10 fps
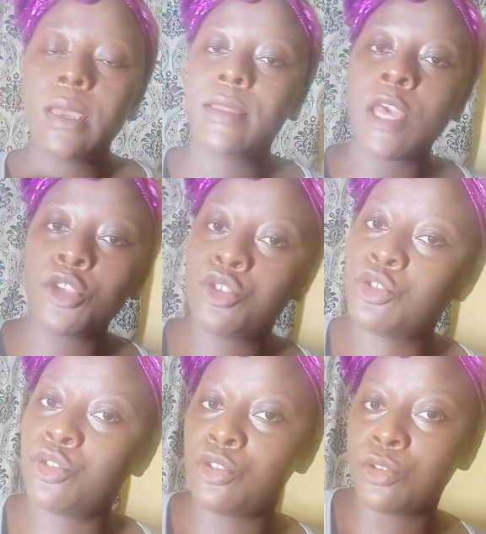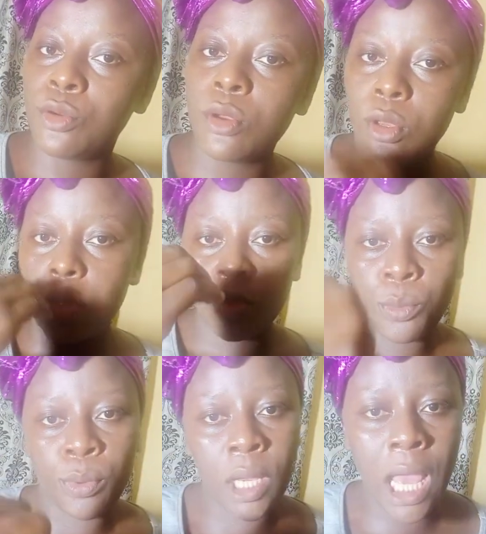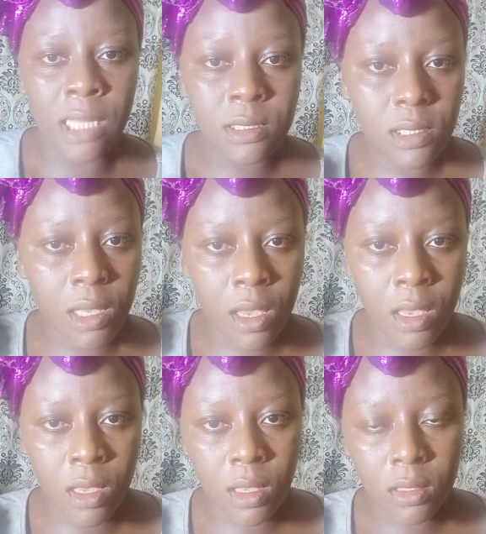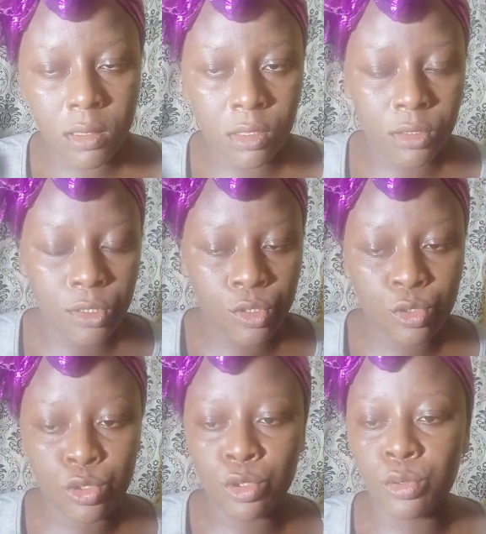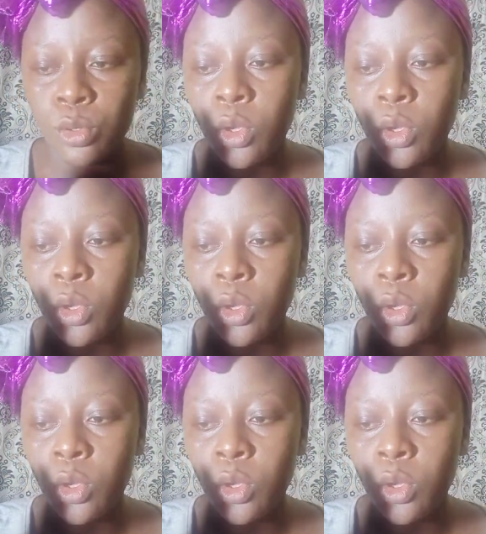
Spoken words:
There's stew. You bring out the stew,